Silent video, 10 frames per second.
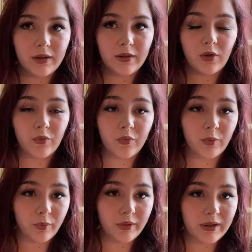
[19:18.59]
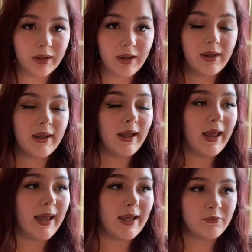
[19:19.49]
overworking,
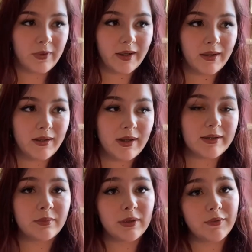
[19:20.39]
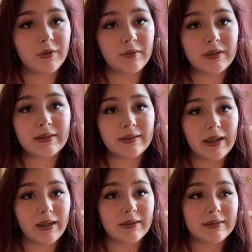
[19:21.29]
and recognize whenever you need to
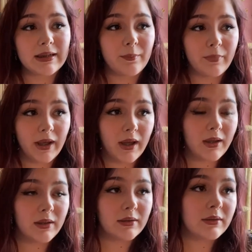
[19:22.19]
take a step back.